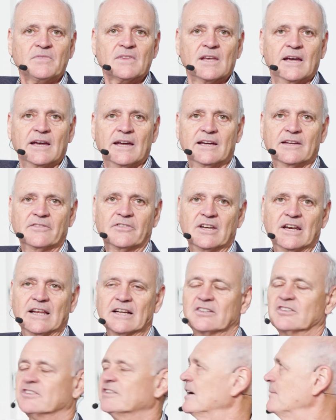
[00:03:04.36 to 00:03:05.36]
and the
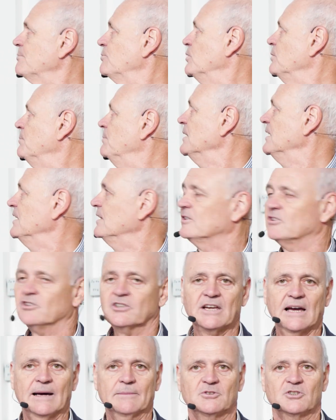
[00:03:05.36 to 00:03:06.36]
next step will be to
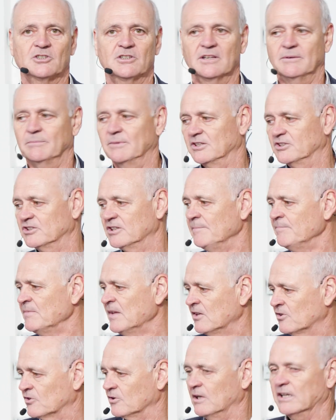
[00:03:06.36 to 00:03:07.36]
capture an image.
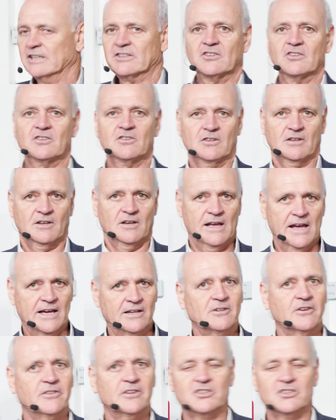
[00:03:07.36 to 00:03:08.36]
So let's enter the